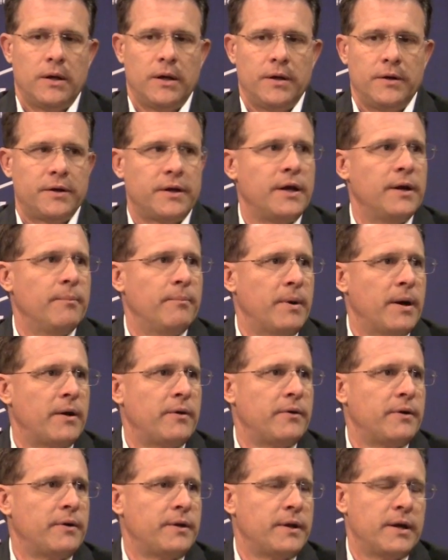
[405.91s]
and to get
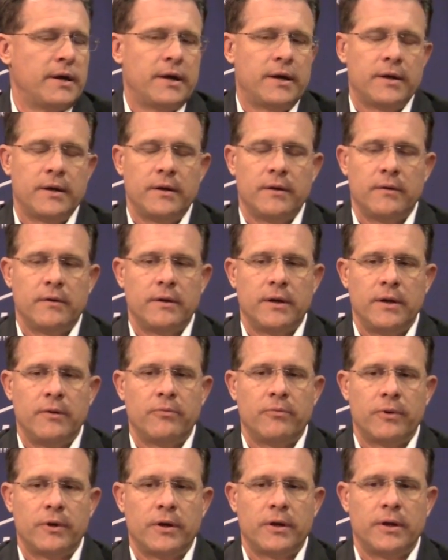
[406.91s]
better at that. And he
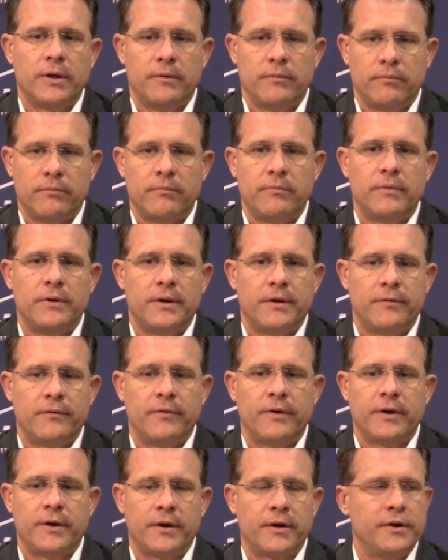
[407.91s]
really did a
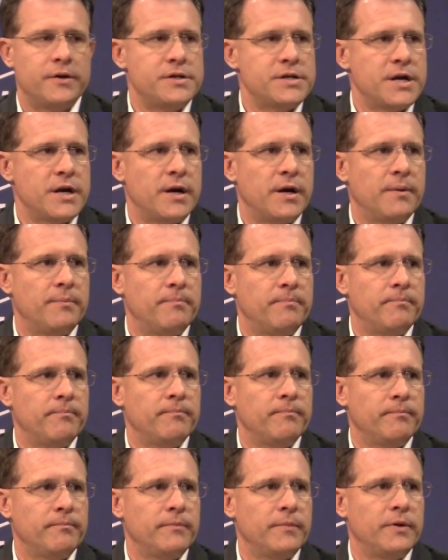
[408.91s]
very good job
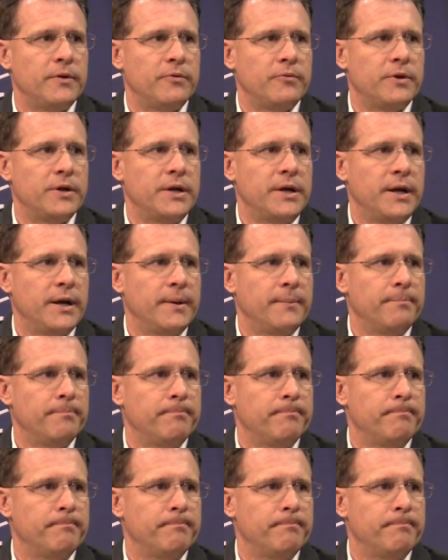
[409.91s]
in the read game.